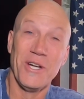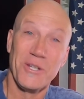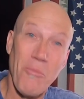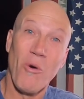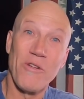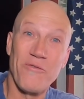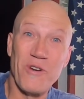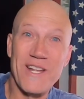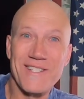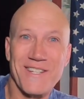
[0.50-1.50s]
Good morning,
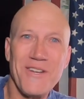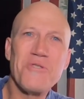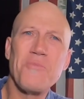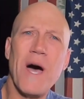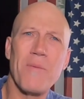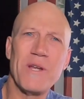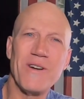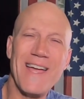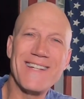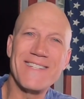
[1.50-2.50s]
friends. Coach Bob here,
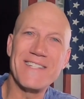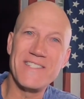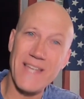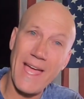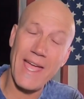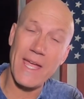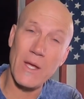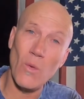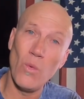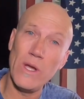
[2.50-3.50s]
and today
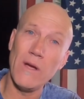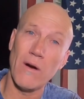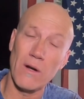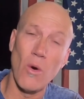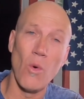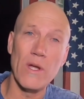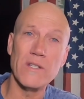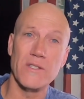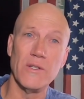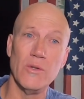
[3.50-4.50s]
we are going
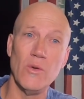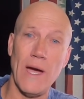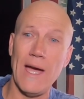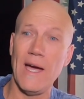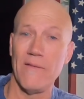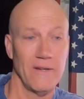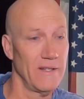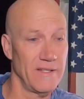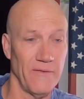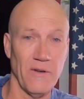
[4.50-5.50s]
to have a
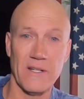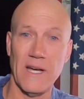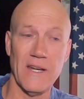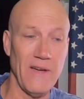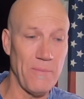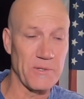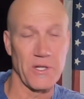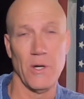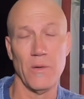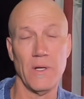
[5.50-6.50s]
different kind of
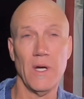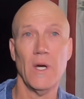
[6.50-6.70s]
episode.